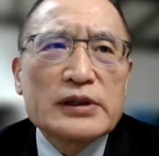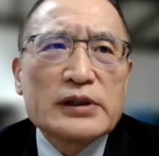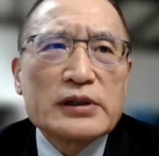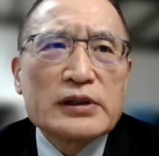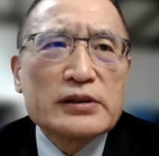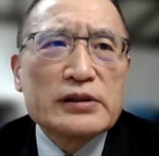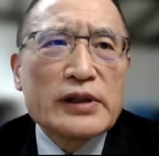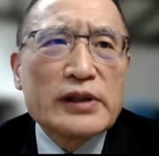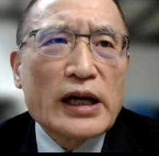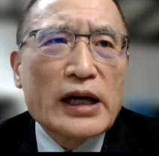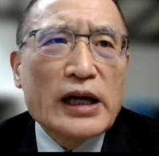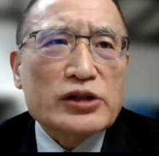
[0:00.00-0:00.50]

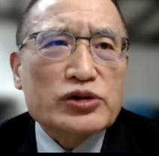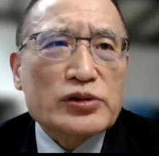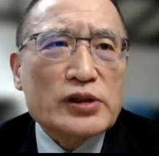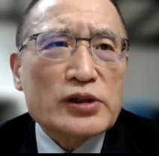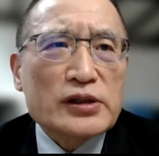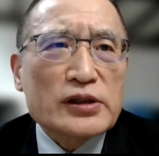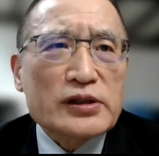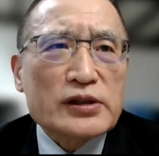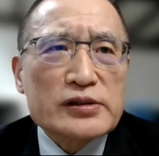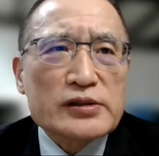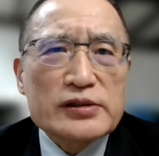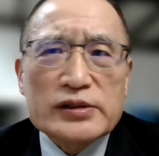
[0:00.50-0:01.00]
national
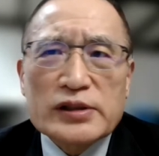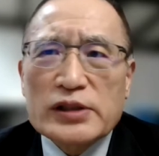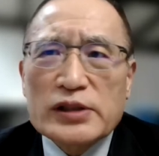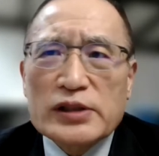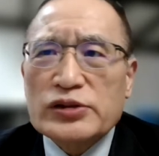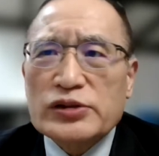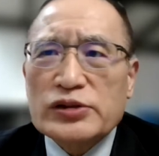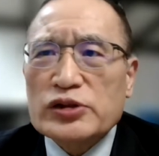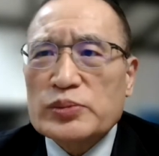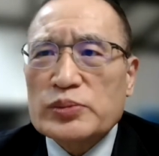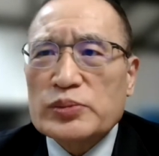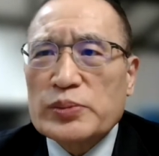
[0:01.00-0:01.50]

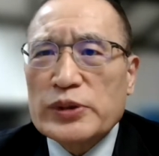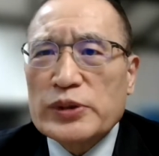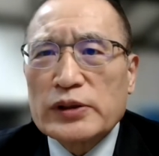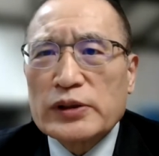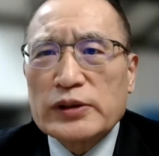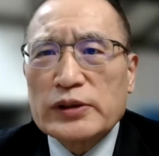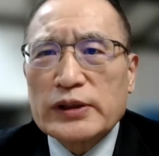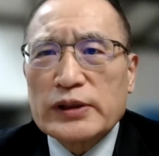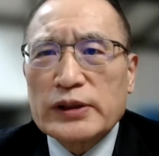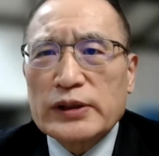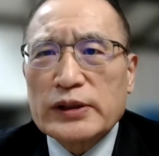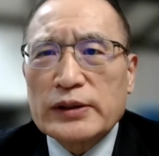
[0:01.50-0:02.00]
consensus
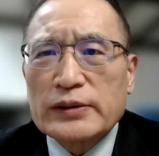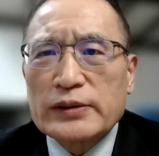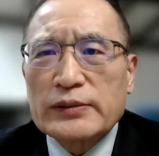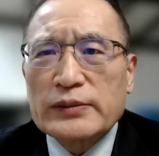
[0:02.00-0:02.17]
building.